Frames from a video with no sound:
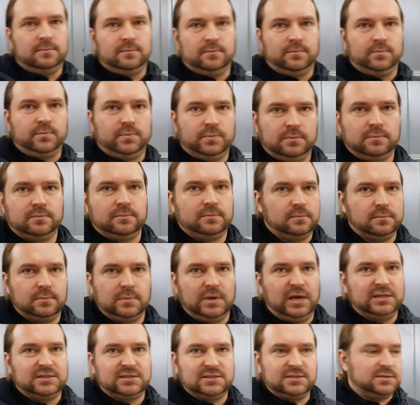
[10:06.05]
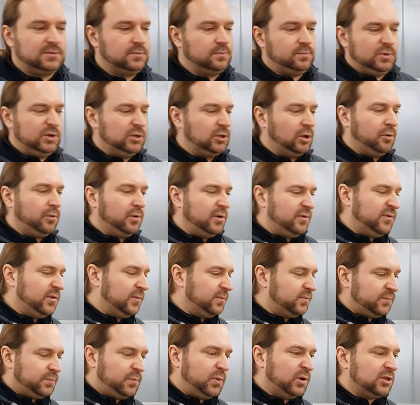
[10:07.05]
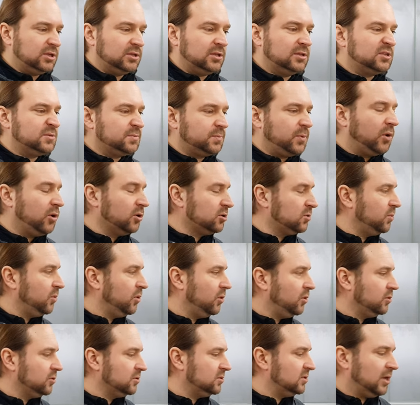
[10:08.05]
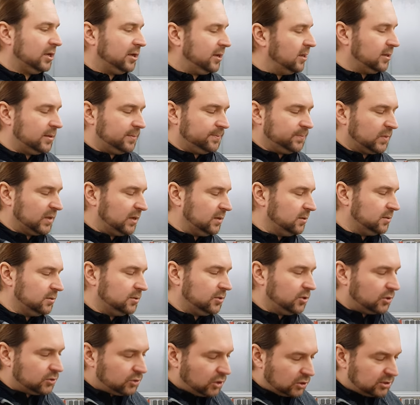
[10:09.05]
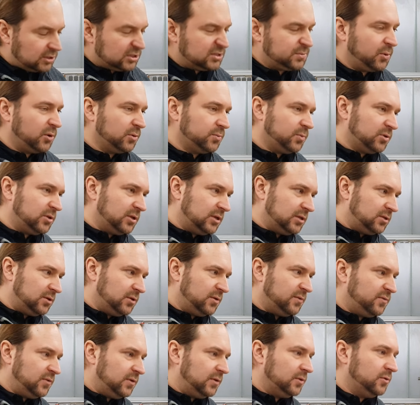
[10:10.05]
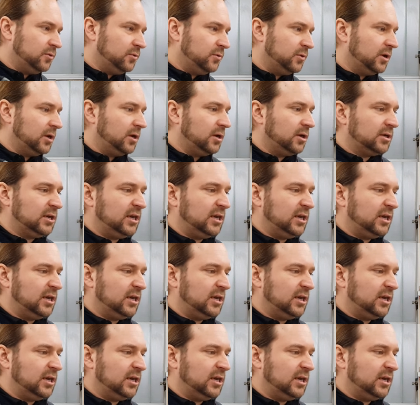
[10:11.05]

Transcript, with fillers: Yeah. It's, you know, if you put it in sport mode, uh, um, not, not in sport mode, if you uh,